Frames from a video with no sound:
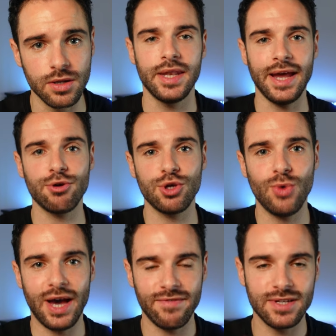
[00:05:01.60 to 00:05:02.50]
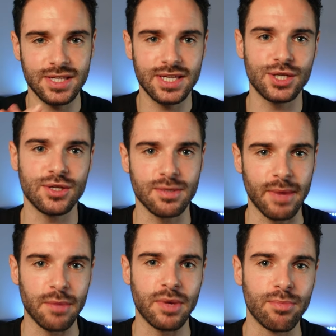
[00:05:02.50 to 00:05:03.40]
Now you have a decision to
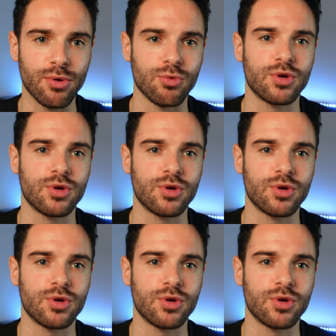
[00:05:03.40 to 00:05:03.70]
make people.